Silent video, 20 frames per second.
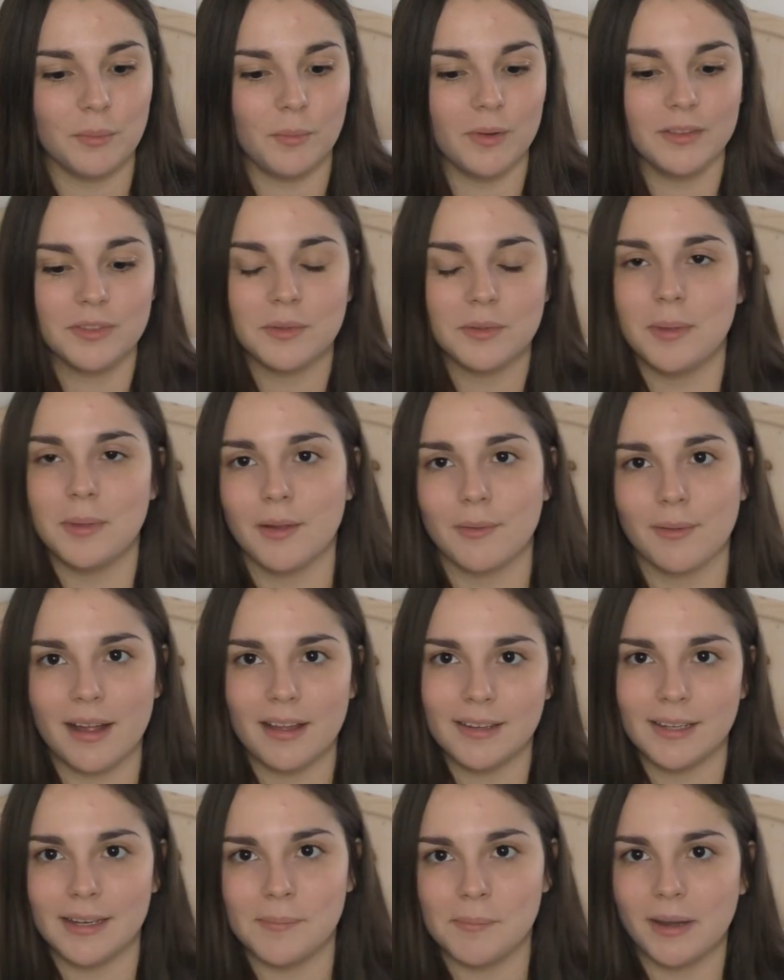want to be
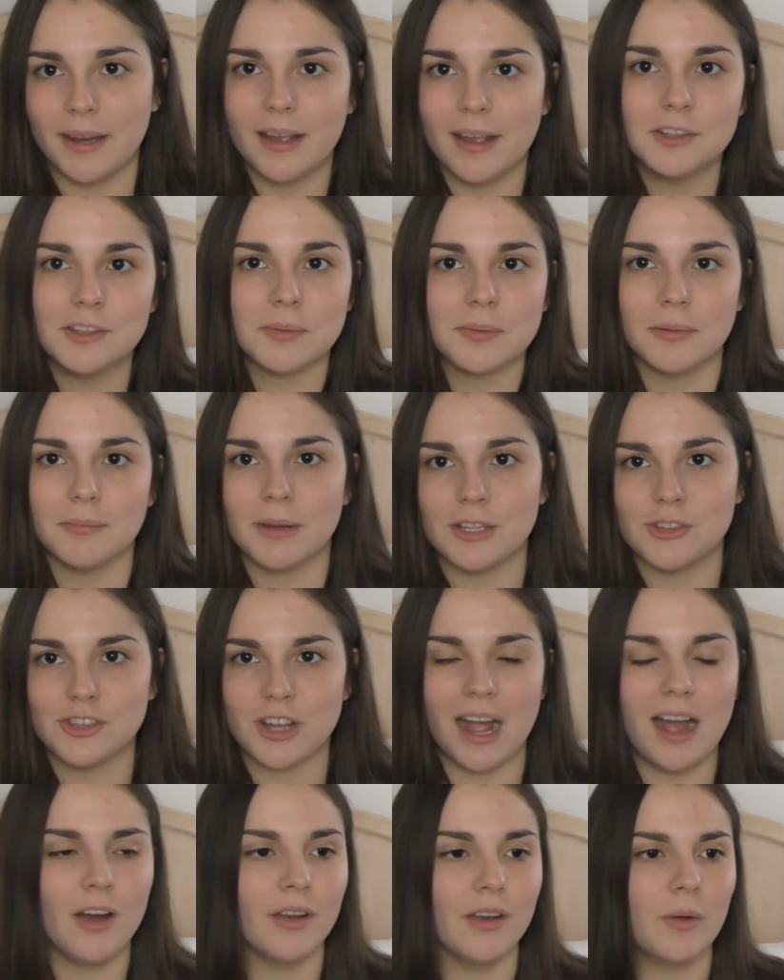around anybody else but my
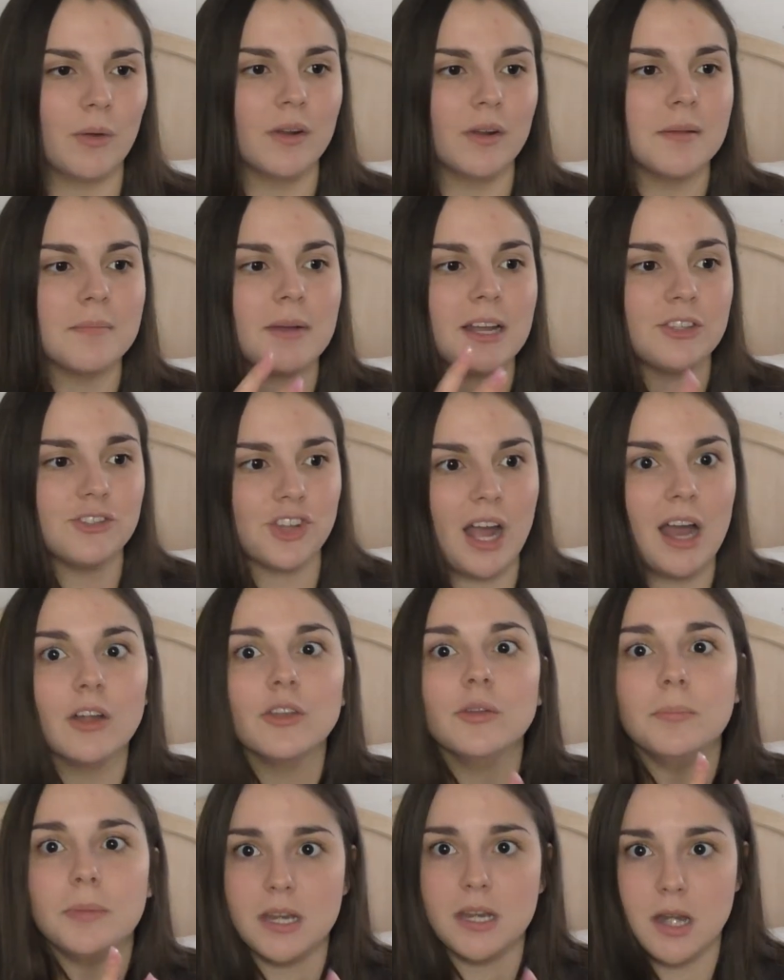child. I wanted my
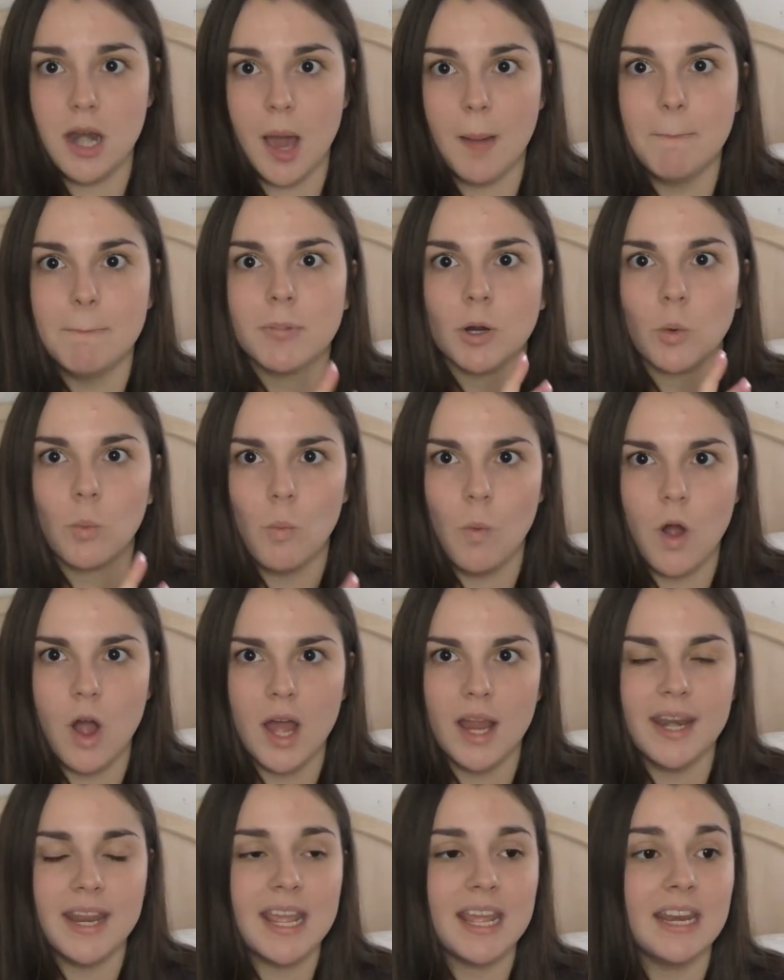child to be number
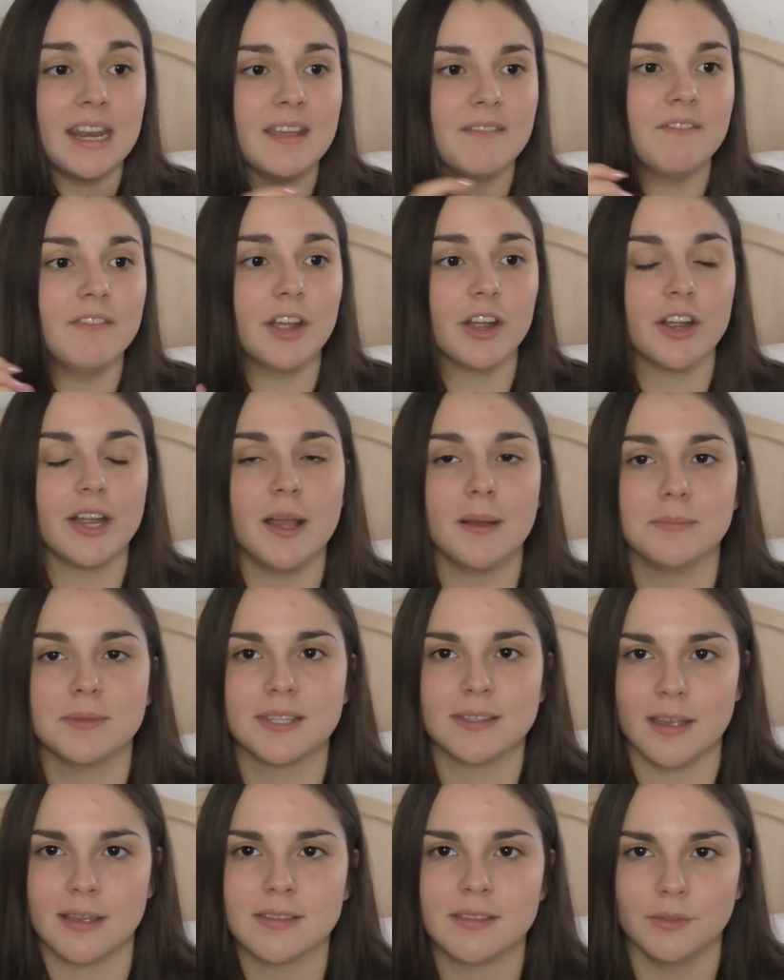one in a very
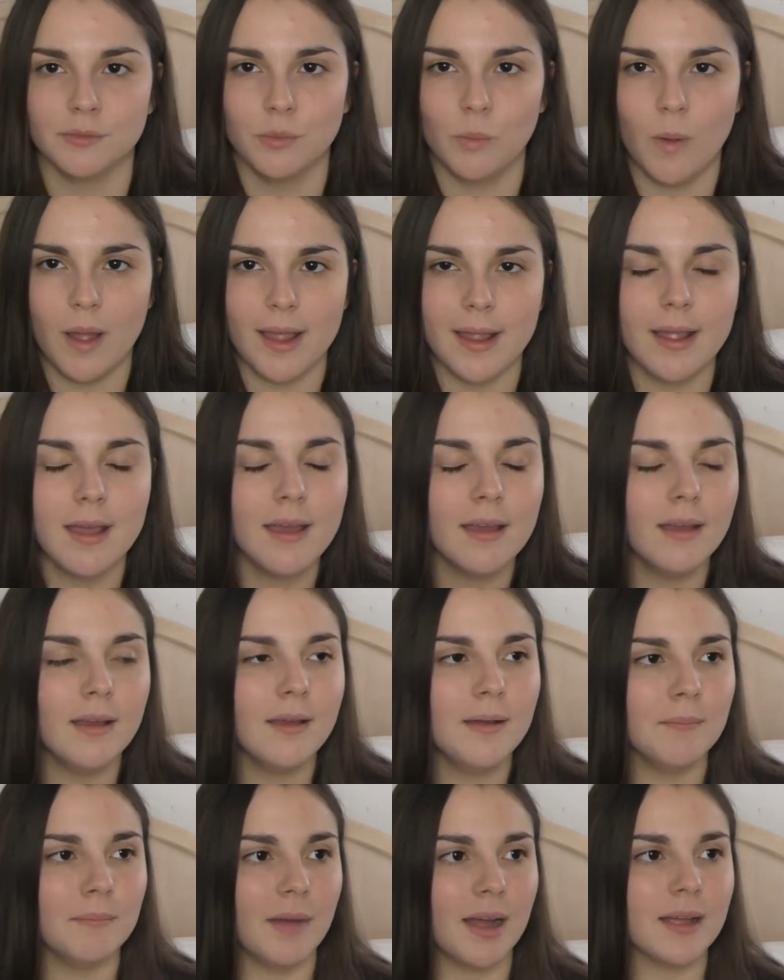obsessive way.
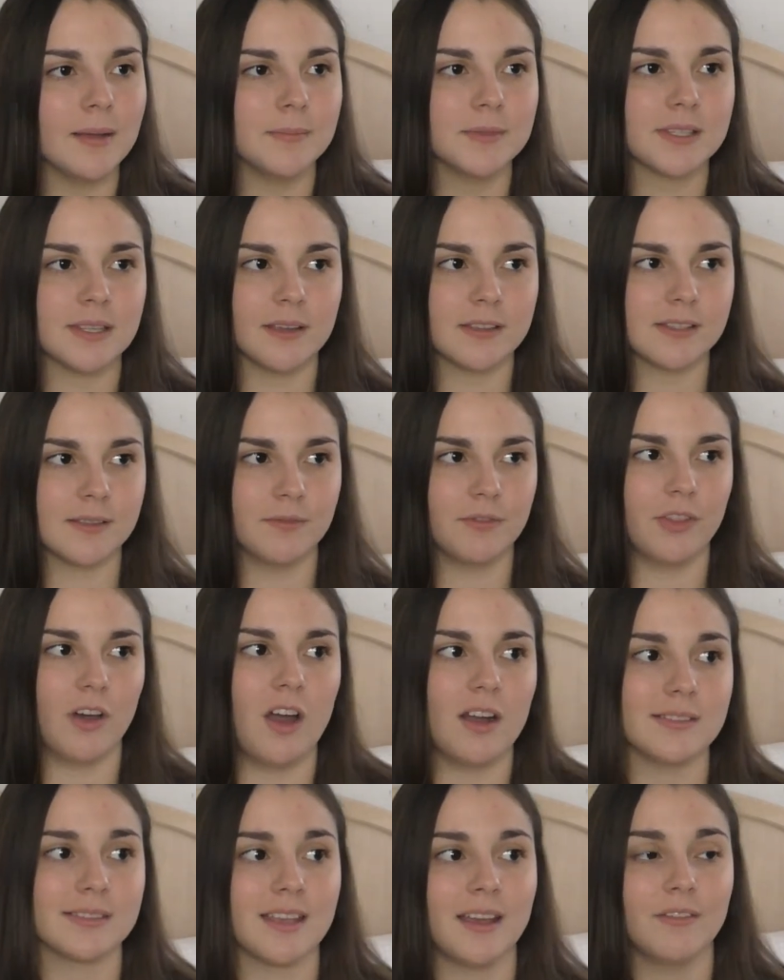My obsessive
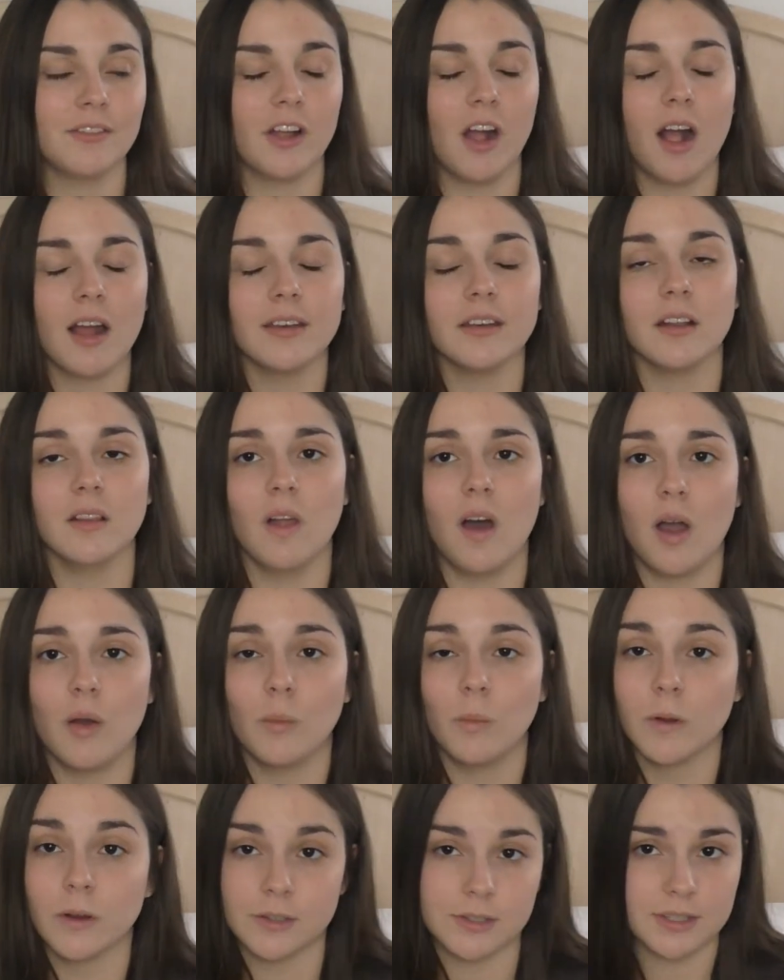thoughts have gotten a
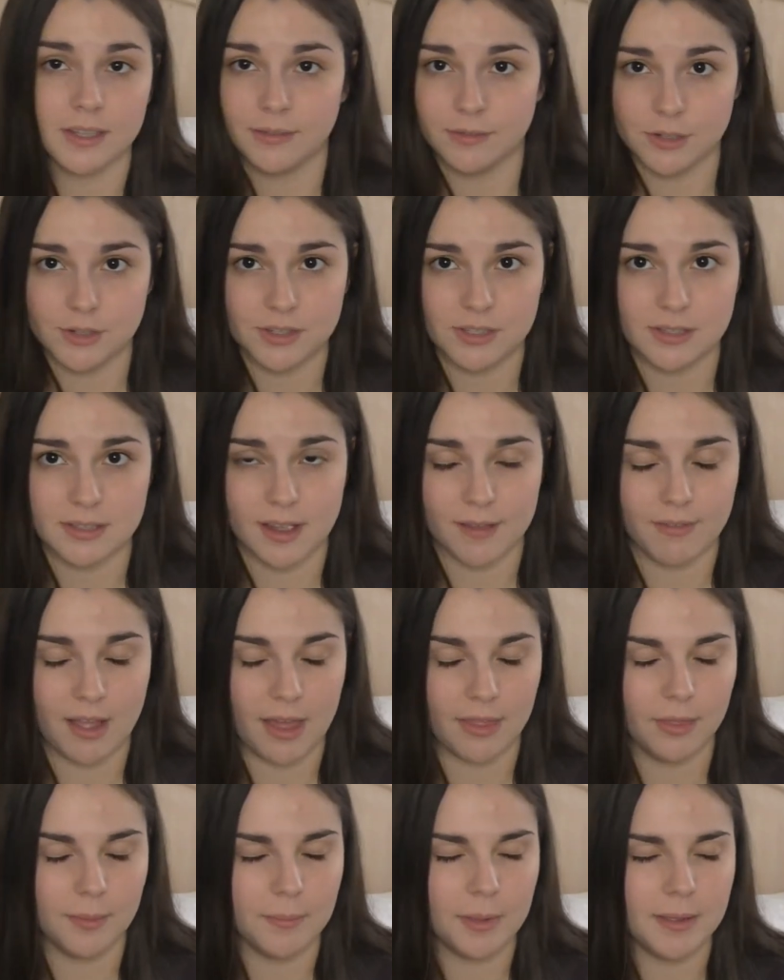lot worse ever since I've
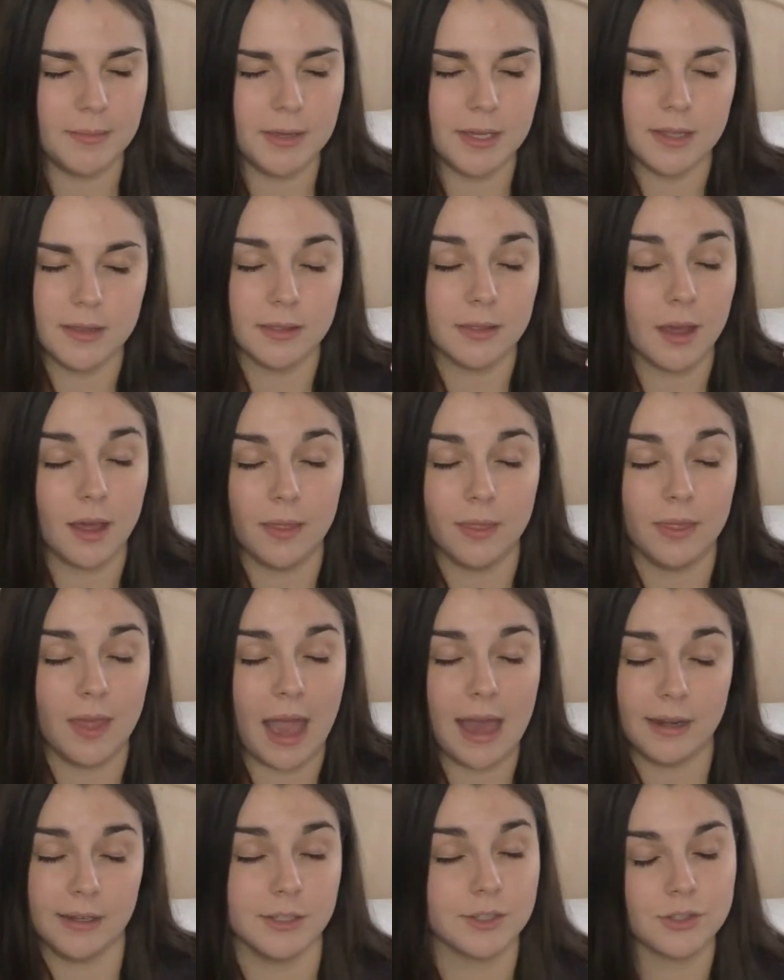had the baby, and
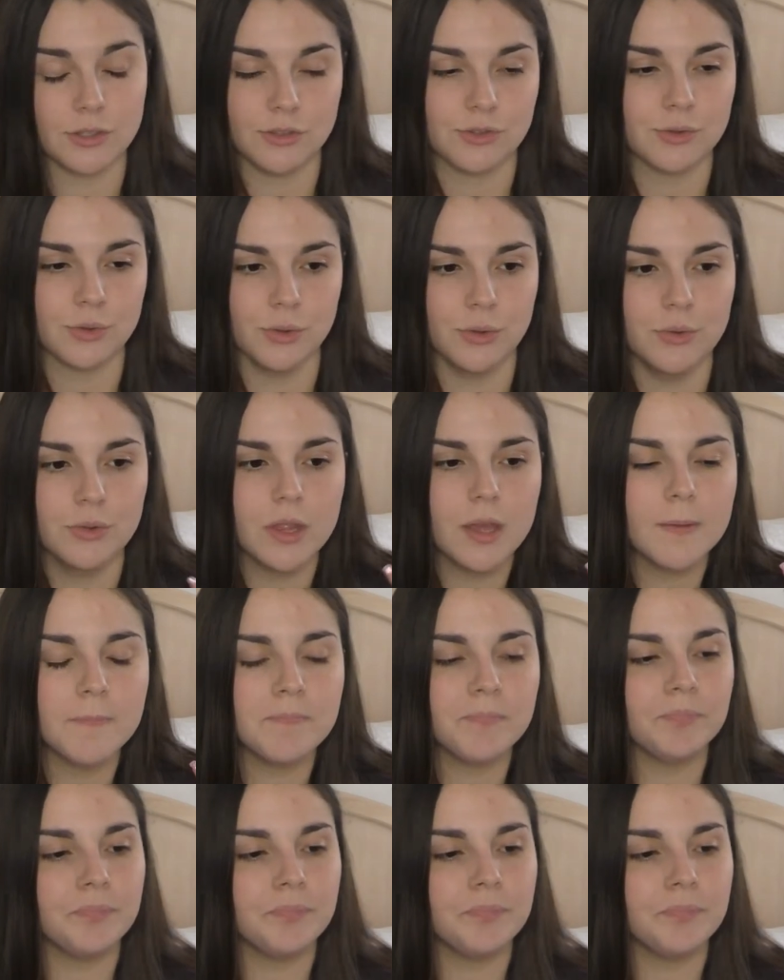that is the truth.